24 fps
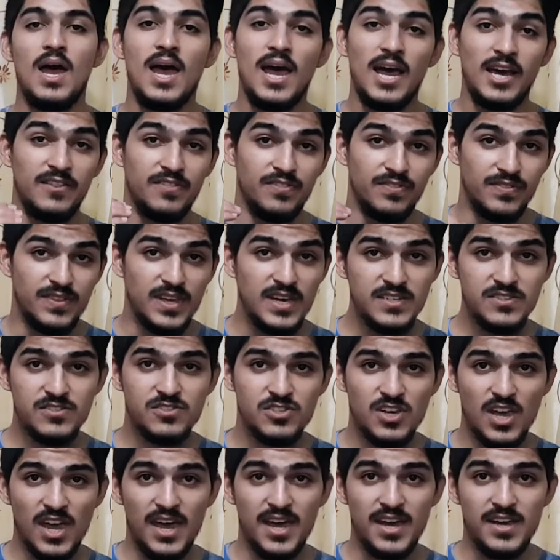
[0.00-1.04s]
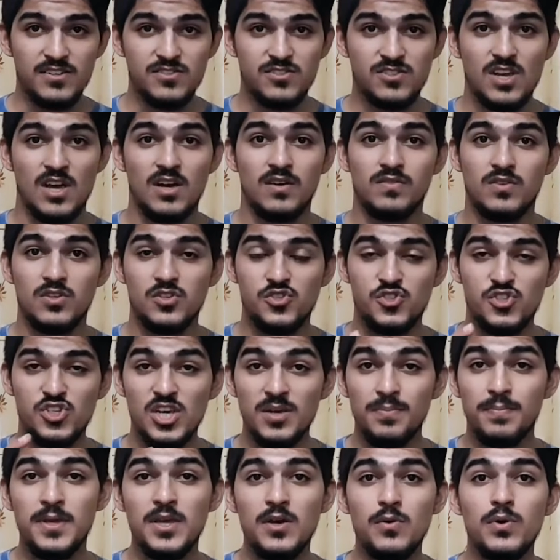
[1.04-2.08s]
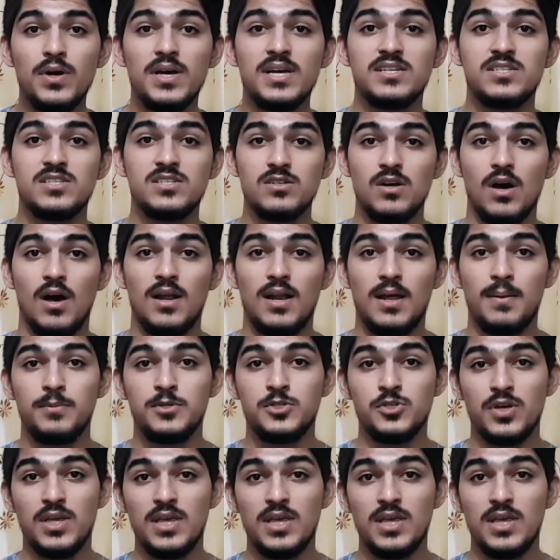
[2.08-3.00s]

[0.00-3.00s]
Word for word: In this case, the GPU is not able to